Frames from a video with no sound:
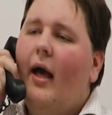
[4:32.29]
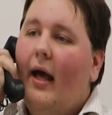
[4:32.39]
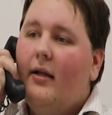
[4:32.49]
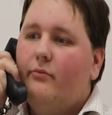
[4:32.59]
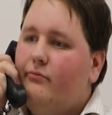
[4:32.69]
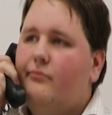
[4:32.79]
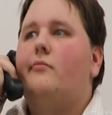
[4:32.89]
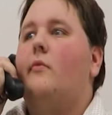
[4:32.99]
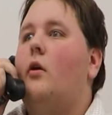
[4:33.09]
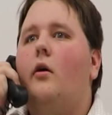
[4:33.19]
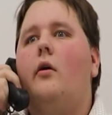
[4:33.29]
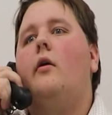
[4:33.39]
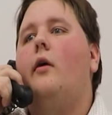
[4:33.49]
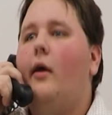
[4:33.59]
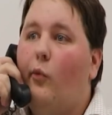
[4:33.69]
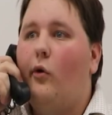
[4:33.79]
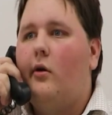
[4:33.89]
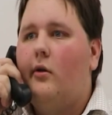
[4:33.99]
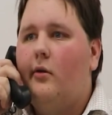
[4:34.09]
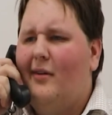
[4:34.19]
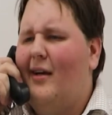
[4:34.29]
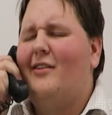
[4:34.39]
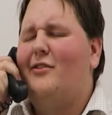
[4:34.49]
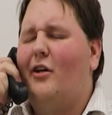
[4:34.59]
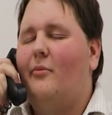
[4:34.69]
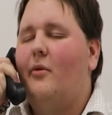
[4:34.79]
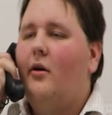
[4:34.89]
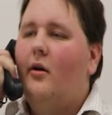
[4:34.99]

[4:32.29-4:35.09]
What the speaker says: And it worked, like a charm.